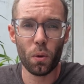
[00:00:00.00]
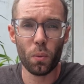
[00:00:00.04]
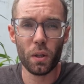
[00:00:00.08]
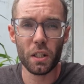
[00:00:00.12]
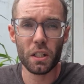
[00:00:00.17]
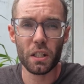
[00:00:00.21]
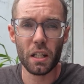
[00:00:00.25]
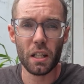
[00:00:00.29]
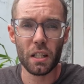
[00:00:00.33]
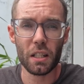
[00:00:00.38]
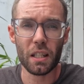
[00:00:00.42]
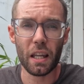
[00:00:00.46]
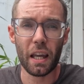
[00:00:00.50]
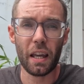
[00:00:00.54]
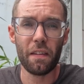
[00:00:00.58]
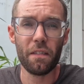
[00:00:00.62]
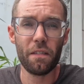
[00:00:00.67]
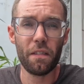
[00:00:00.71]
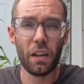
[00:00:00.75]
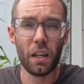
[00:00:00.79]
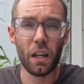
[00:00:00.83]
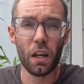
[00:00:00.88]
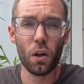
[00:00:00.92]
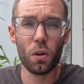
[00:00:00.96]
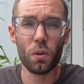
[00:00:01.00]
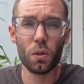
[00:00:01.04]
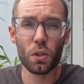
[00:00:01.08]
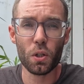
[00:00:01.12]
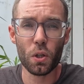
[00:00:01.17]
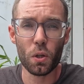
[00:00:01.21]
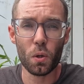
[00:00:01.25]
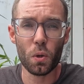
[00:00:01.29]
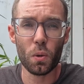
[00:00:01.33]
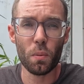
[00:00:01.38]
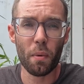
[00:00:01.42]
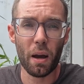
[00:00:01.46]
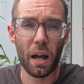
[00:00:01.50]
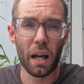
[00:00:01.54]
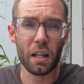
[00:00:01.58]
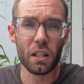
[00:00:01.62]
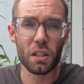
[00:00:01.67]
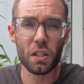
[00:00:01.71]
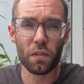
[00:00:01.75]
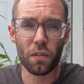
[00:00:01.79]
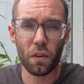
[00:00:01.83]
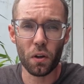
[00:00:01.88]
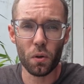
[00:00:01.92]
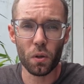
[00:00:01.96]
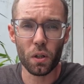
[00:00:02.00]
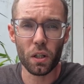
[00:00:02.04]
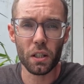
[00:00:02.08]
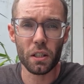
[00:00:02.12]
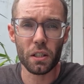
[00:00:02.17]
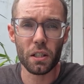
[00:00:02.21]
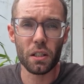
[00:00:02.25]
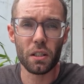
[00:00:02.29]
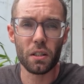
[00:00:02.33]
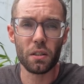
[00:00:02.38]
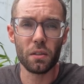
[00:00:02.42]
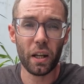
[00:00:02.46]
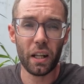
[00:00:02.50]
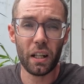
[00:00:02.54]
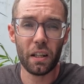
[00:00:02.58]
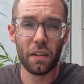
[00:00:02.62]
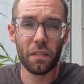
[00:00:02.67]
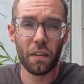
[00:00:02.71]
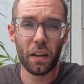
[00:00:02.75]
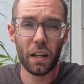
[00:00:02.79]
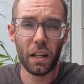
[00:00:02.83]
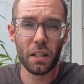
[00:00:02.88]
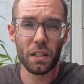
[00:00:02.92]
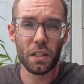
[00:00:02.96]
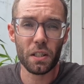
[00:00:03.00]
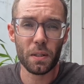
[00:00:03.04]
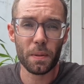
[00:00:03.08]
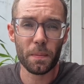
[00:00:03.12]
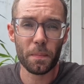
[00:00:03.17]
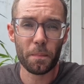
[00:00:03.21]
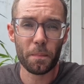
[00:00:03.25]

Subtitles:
which is a VO2 max focused training phase,